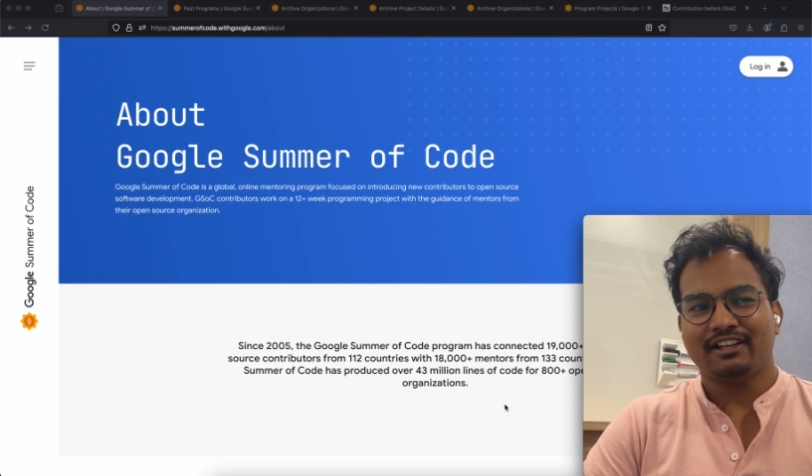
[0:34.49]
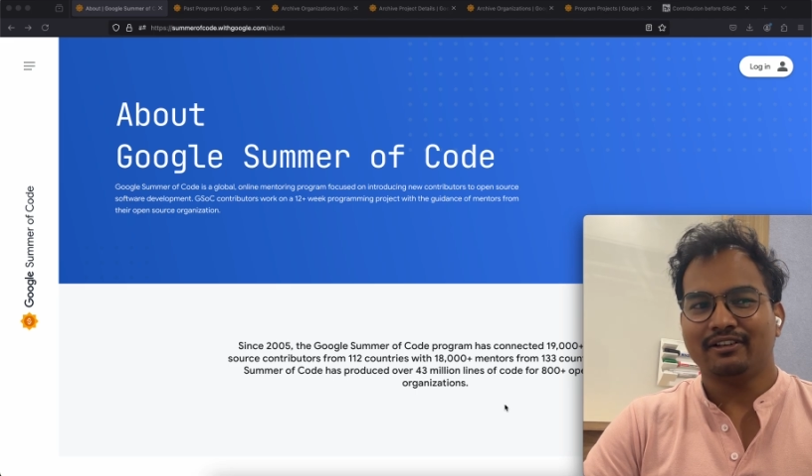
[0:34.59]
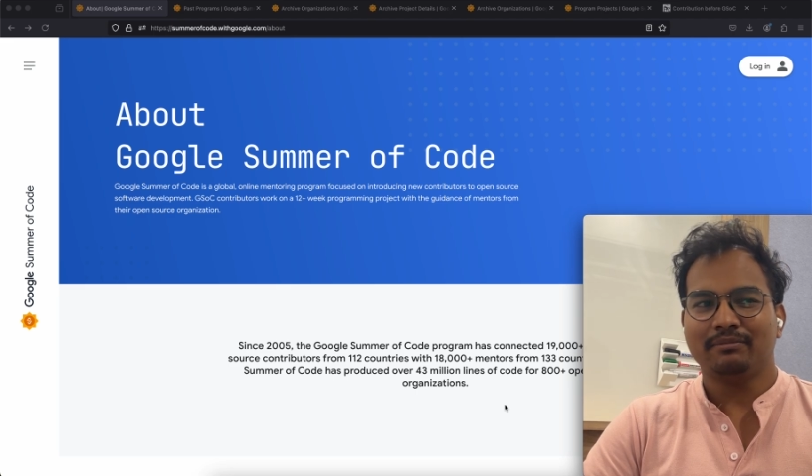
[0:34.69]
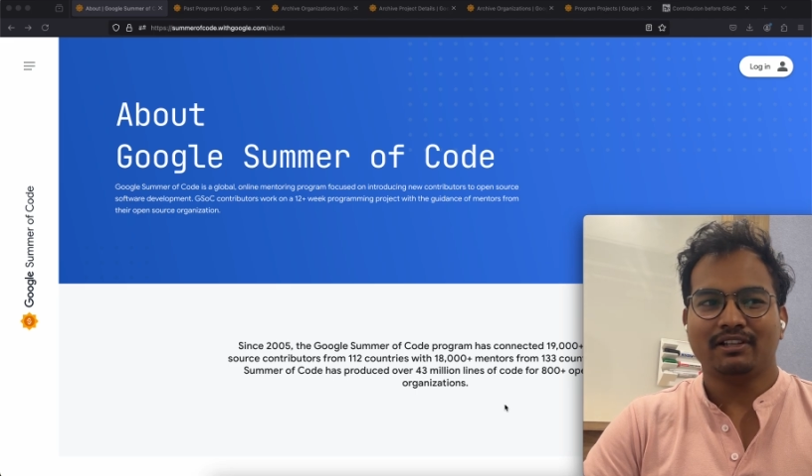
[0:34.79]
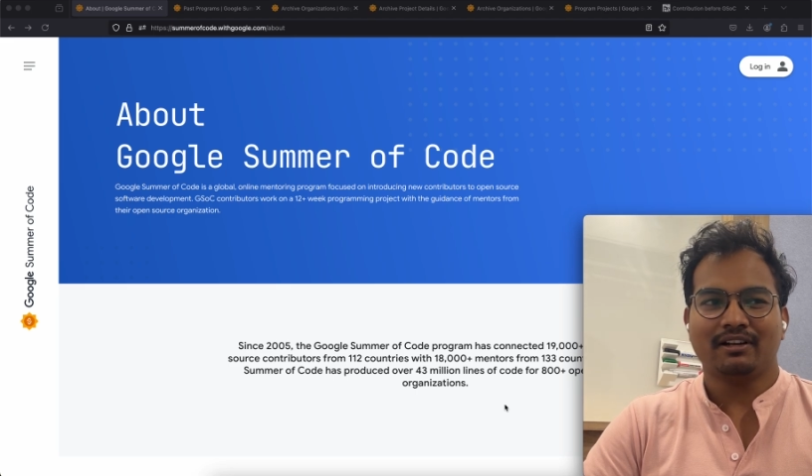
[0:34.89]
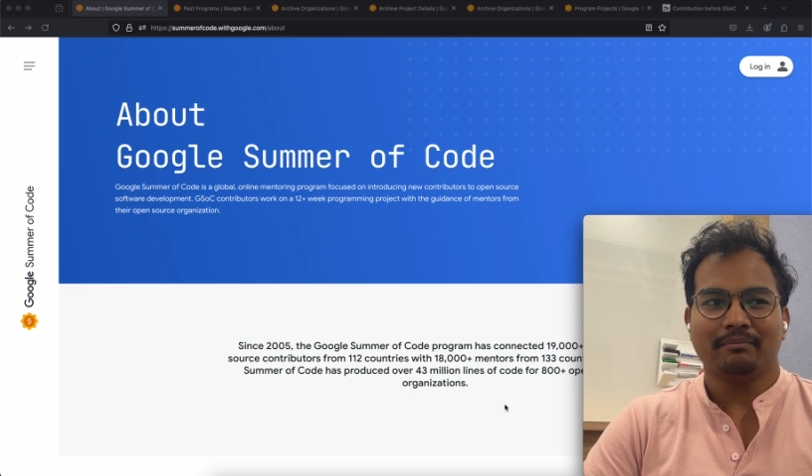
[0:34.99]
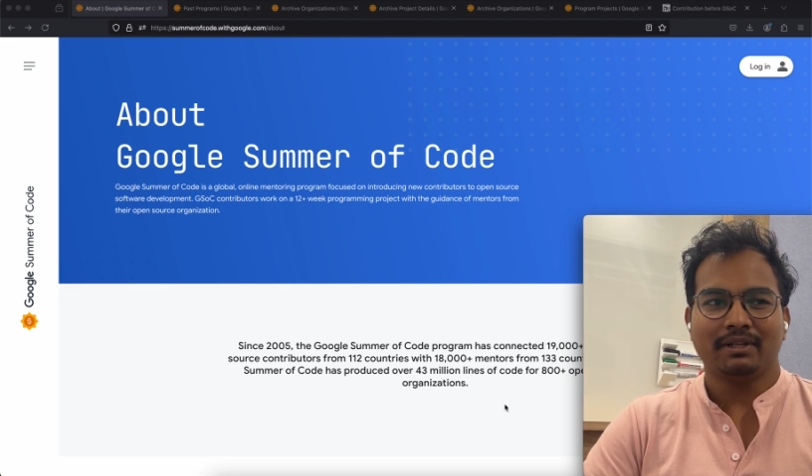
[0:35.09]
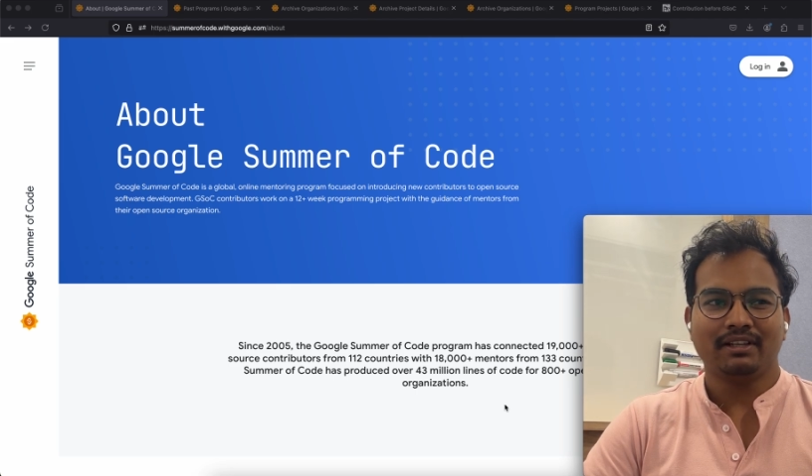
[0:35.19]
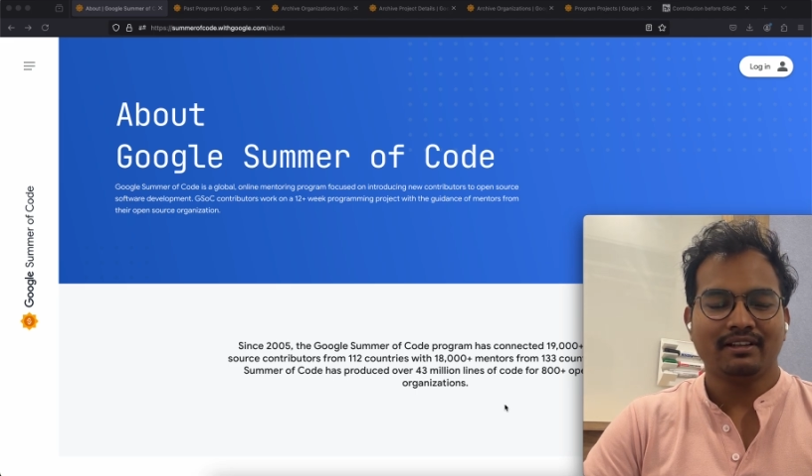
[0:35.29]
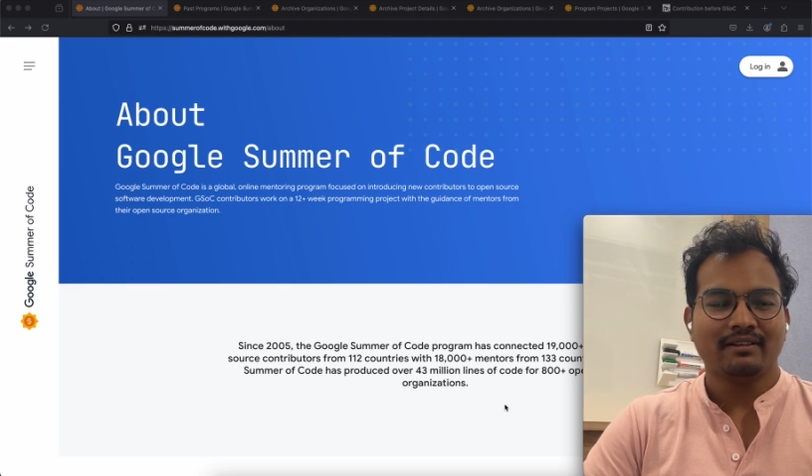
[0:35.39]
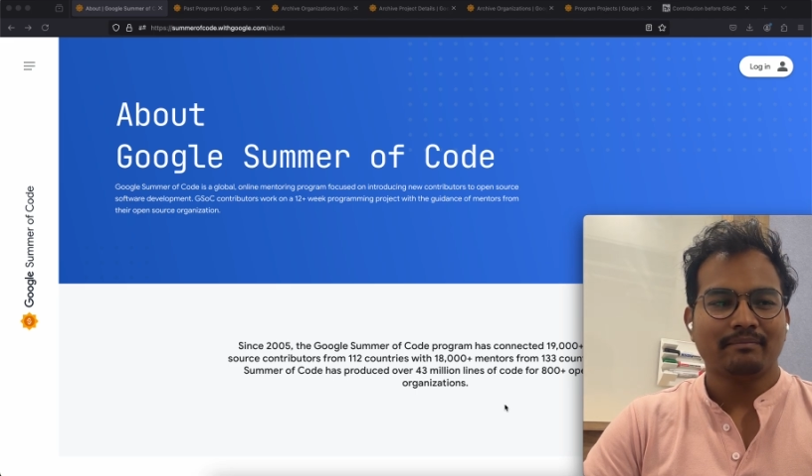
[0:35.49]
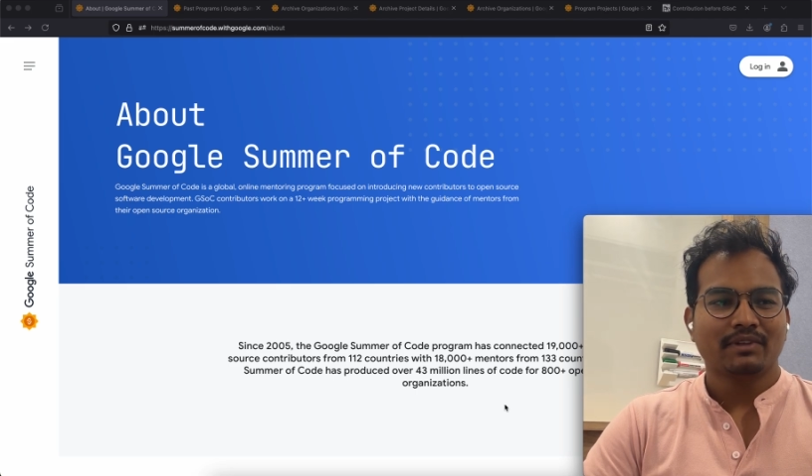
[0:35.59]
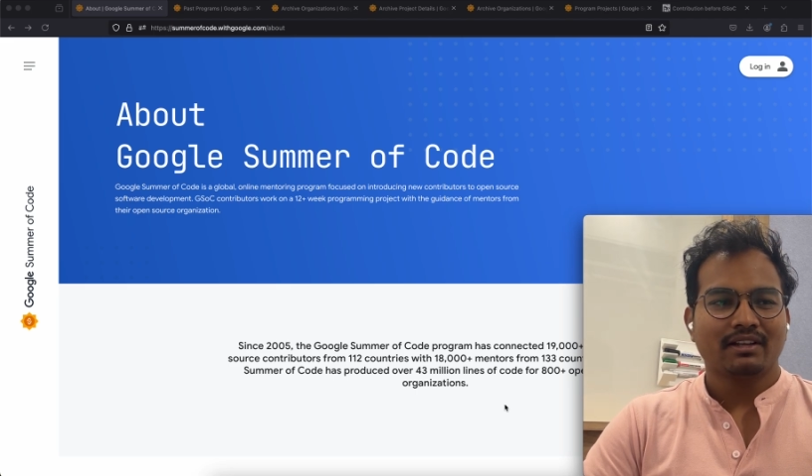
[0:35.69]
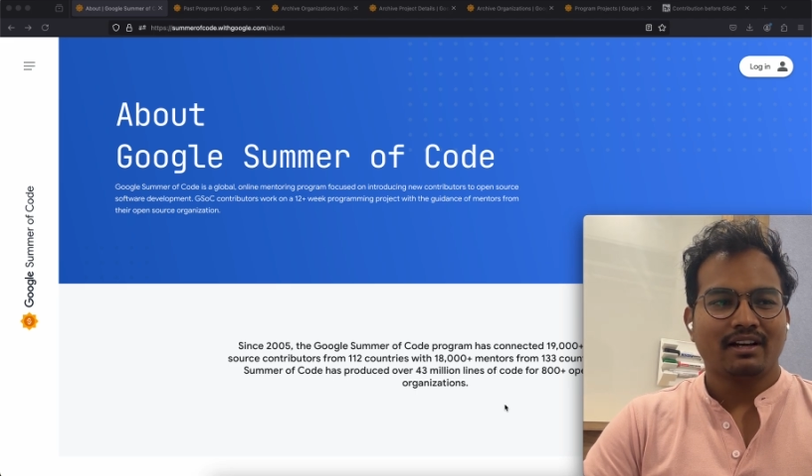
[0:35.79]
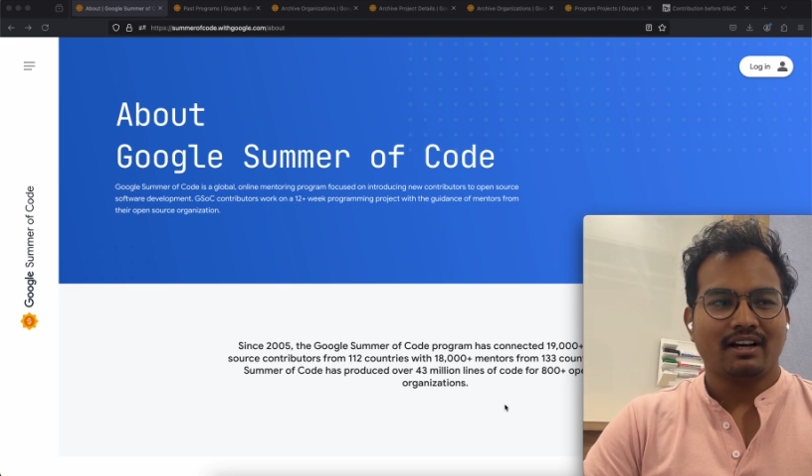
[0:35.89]
for any of the
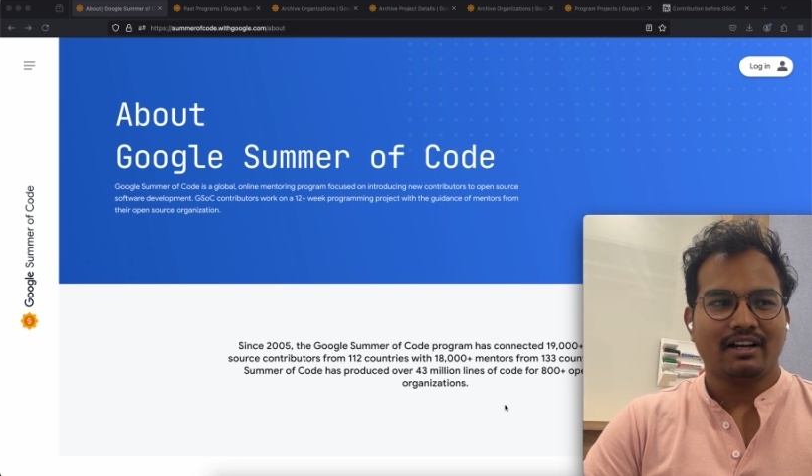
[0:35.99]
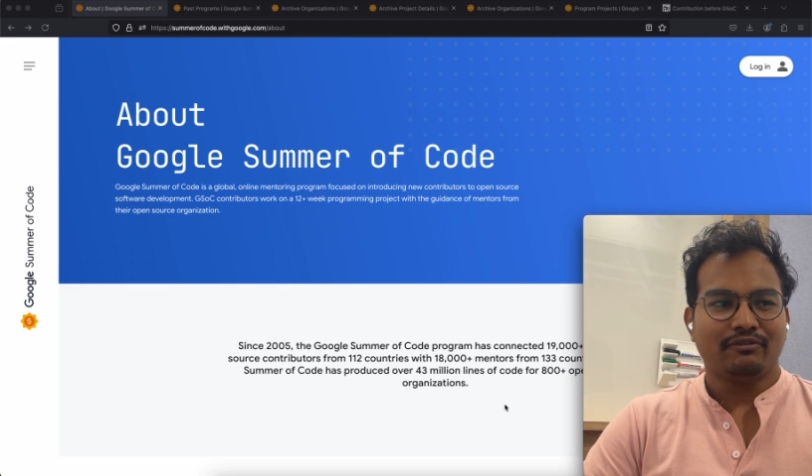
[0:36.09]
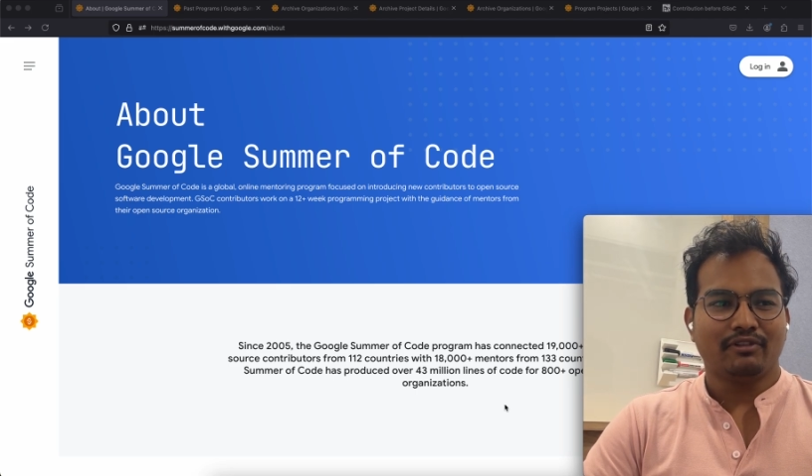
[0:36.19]
company.